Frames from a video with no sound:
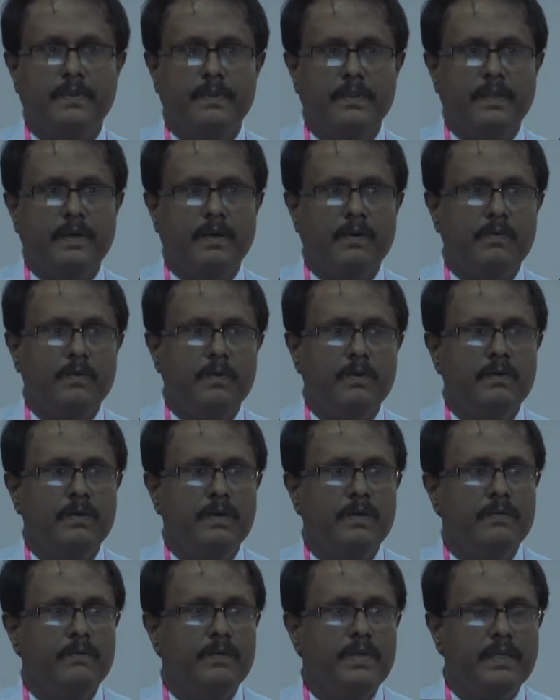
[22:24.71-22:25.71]
Therefore,
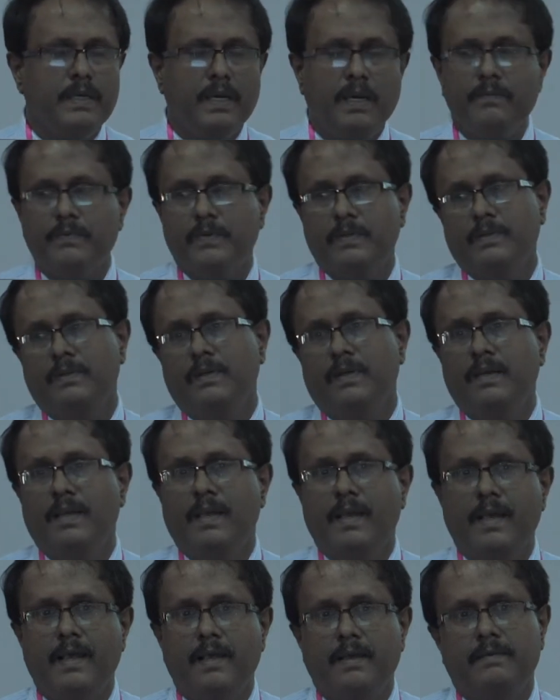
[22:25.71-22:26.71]
we have to
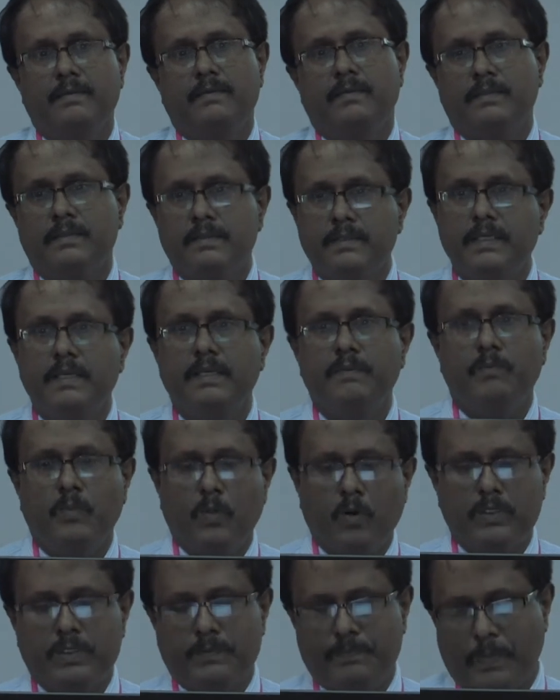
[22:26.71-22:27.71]
see
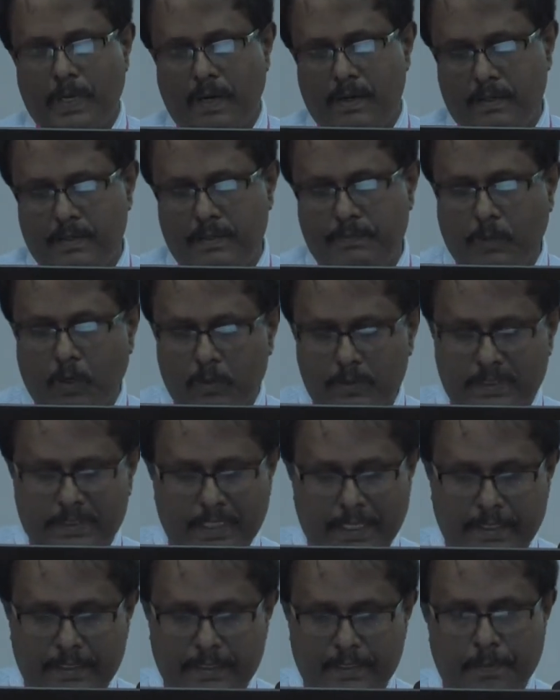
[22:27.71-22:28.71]
both
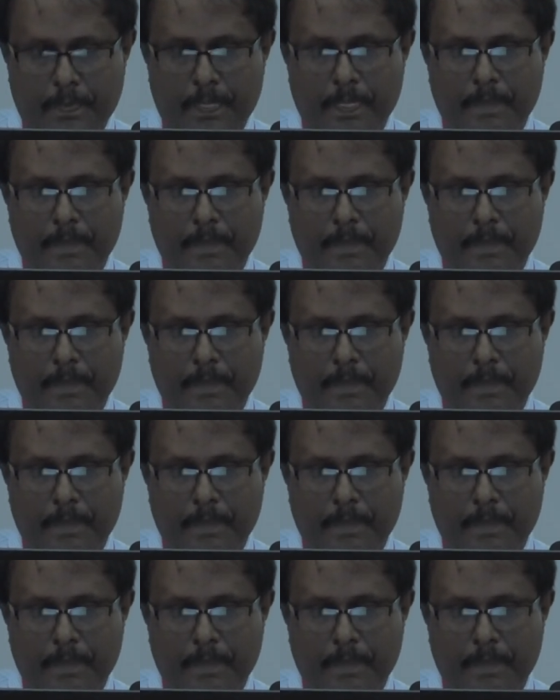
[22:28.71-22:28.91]
sides.